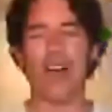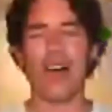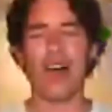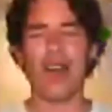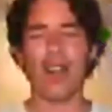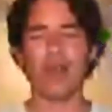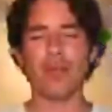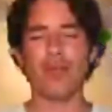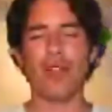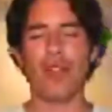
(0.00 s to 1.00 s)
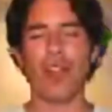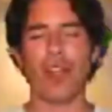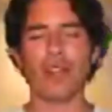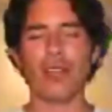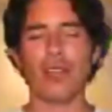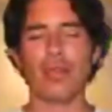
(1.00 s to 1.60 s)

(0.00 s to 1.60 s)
I am love.